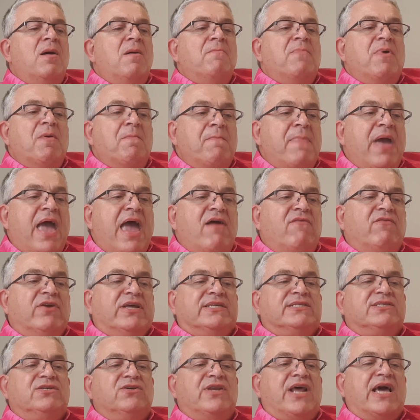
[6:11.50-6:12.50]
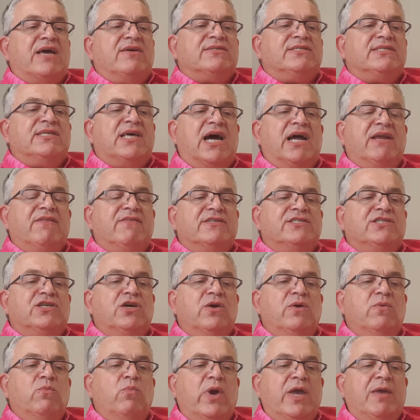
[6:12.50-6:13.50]
But Mary stood outside the
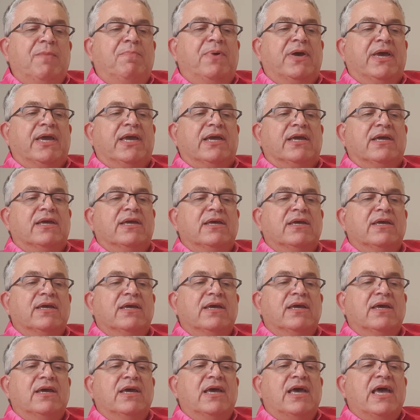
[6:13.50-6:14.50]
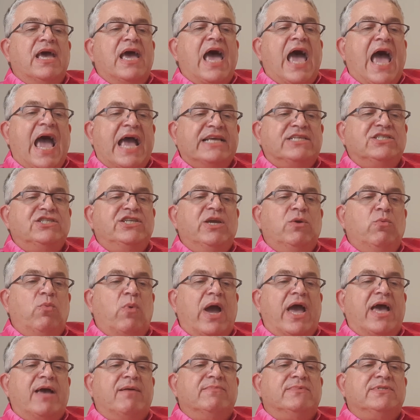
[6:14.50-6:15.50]
tomb weeping. As she
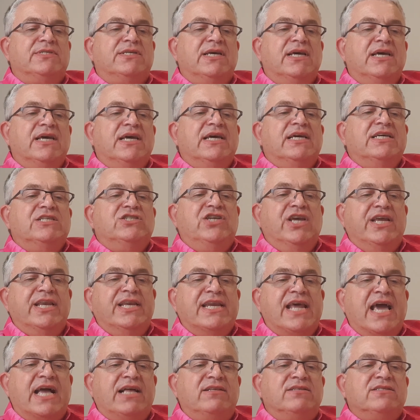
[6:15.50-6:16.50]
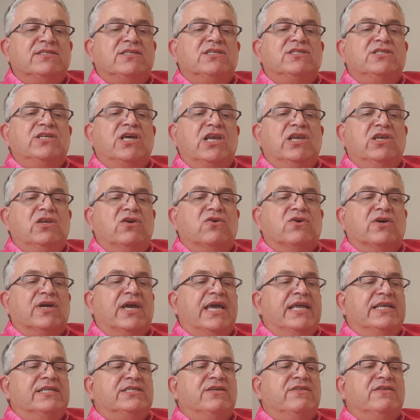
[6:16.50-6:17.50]
wept, she knelt to look
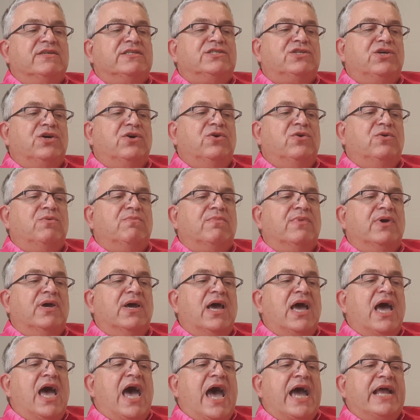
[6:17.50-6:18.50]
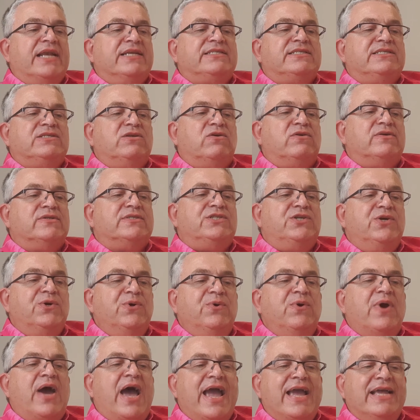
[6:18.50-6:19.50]
into the tomb and saw
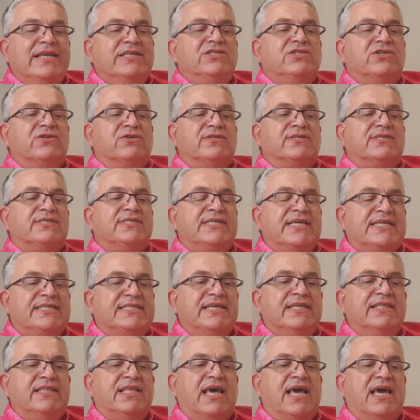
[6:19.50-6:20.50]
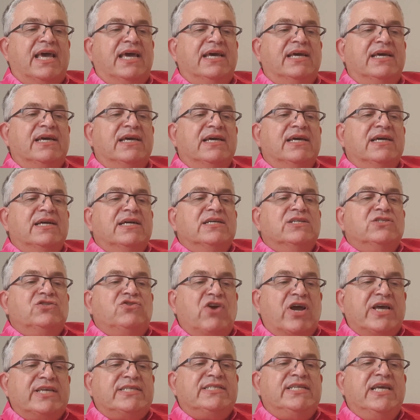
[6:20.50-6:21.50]
two angels sitting there,
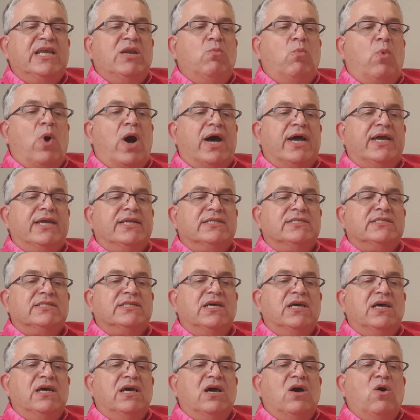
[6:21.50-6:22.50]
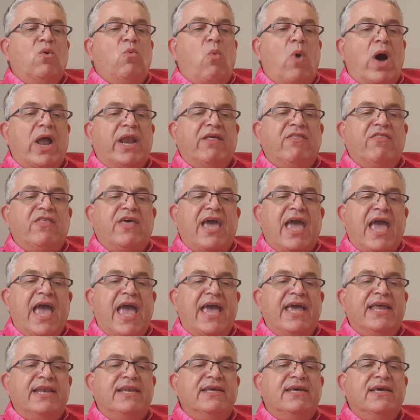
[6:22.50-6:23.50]
dressed in white, one at the
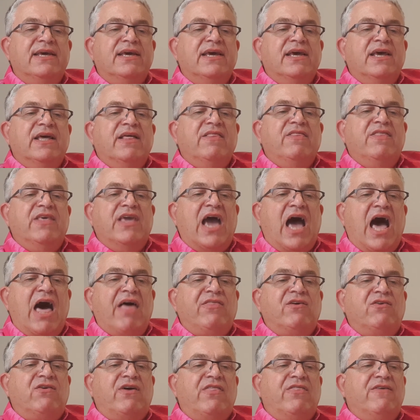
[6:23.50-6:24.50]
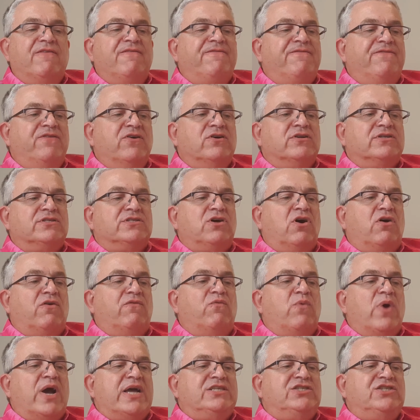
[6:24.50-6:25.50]
head, the other at the foot
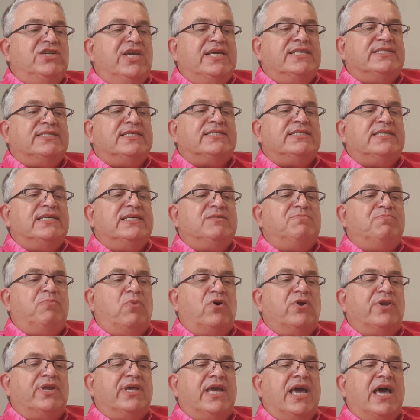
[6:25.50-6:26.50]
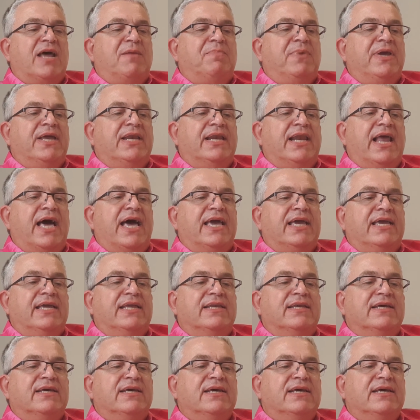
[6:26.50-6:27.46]
of where Jesus' body had been laid.